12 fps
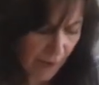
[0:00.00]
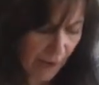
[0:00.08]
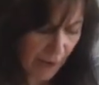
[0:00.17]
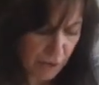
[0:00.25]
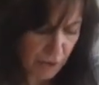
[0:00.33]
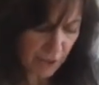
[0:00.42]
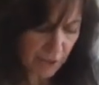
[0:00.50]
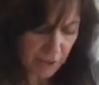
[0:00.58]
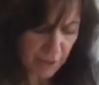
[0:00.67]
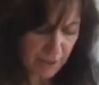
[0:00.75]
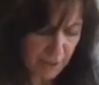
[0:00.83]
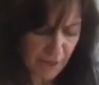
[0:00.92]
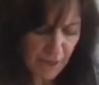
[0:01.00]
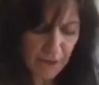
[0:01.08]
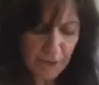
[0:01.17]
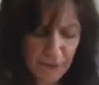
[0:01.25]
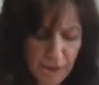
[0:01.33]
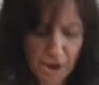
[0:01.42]
As you can
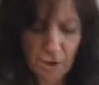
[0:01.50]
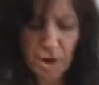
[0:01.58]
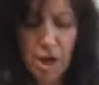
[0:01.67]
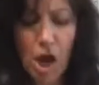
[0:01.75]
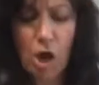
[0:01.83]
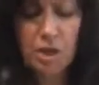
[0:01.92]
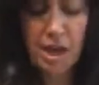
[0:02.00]
see, there we go. You